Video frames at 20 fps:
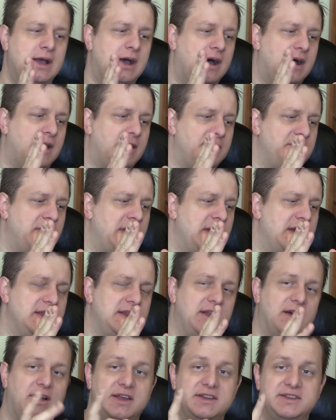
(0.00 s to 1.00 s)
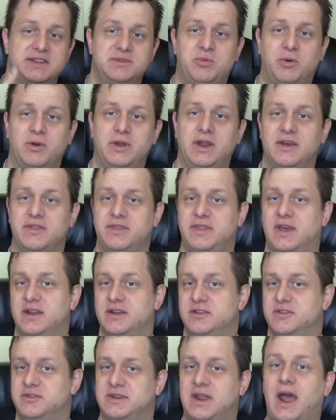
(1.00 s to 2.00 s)
Now I did point out
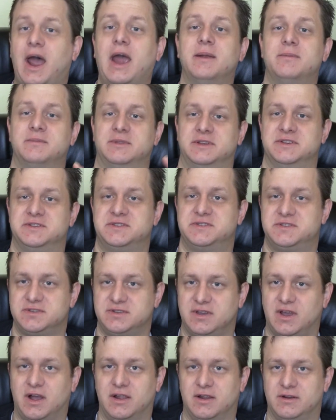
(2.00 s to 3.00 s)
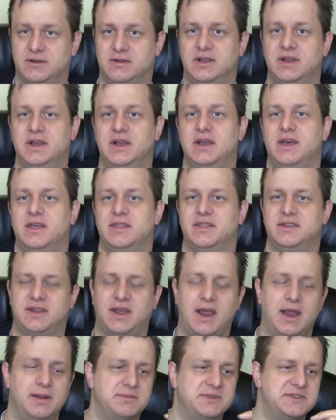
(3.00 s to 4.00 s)
that timeless color. The
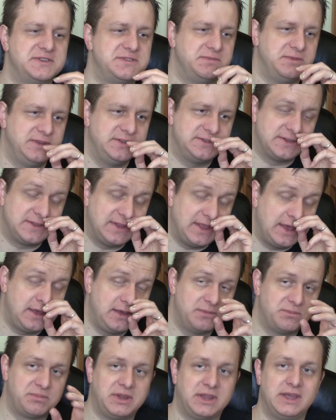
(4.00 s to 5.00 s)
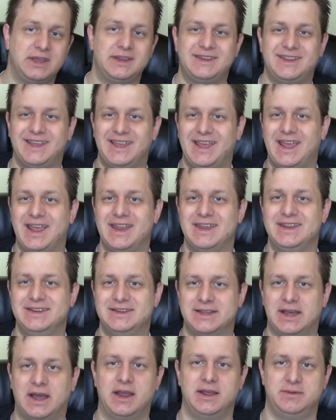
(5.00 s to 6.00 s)
timeless means that they can play into any
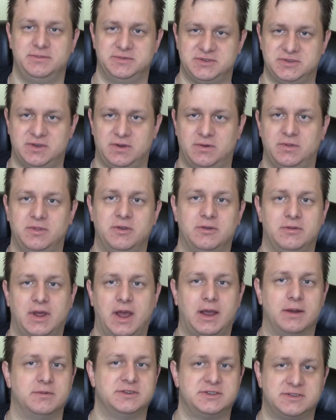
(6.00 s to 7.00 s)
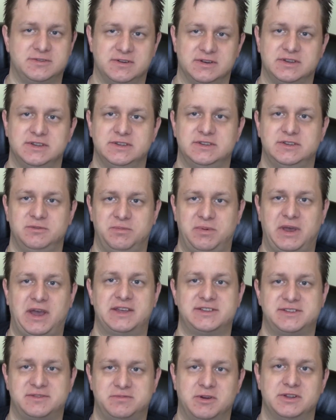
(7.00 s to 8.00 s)
time zone. They're not restricted to
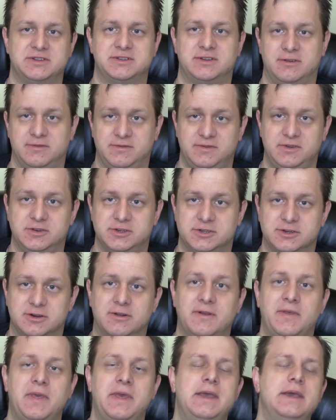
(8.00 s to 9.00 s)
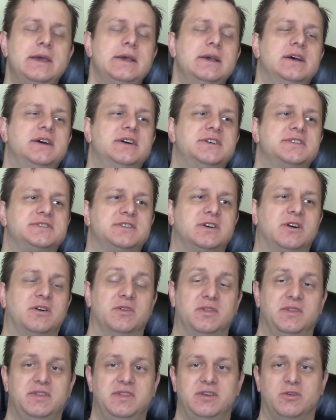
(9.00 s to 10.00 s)
past, present, or future.
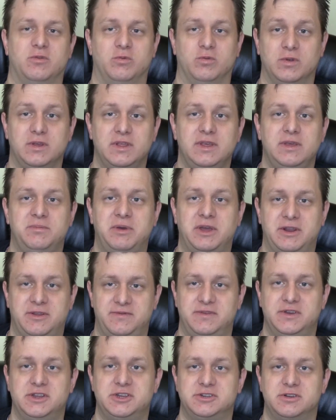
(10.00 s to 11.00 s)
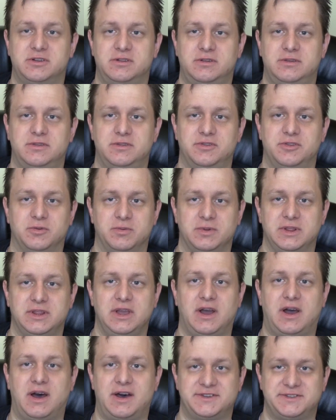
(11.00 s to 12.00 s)
So they're really beneficial. They're
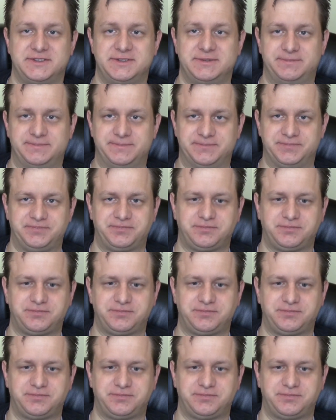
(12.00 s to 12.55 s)
really awesome.